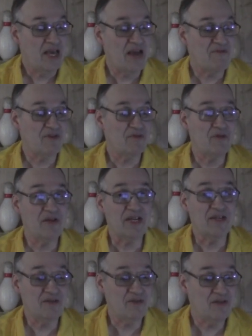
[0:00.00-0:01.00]
After
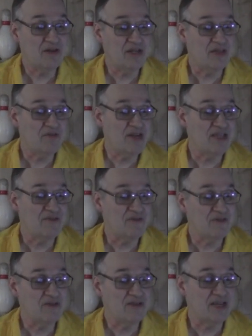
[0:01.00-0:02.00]
rolling a 233 in the
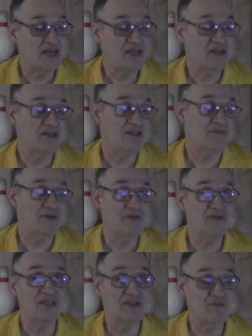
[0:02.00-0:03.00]
first set, she
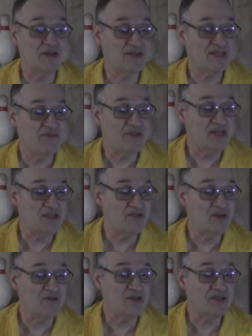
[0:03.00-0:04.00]
posted a
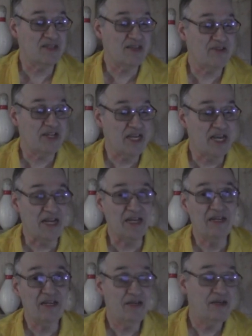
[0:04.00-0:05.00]
172 and 178.
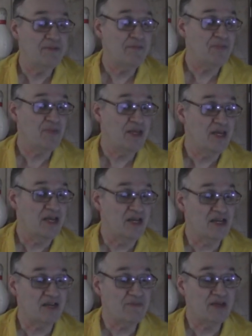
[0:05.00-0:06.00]
A
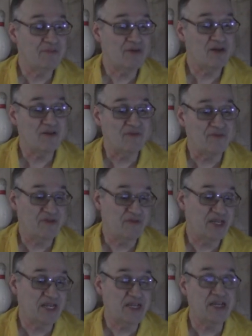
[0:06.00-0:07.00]
duckpin bowler for
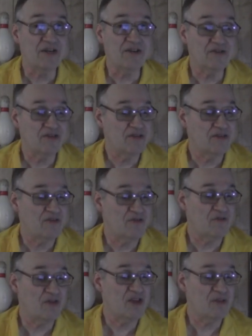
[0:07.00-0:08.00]
15 years,
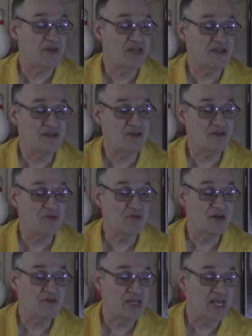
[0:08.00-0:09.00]
Rothman is known
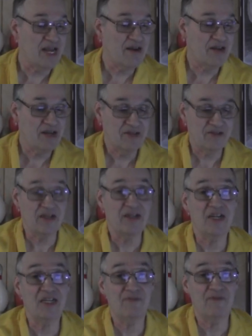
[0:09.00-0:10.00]
throughout the area as a
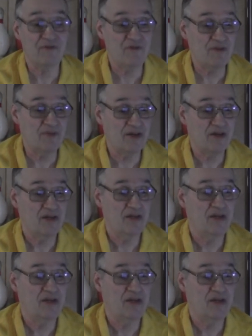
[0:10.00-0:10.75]
clutch performer.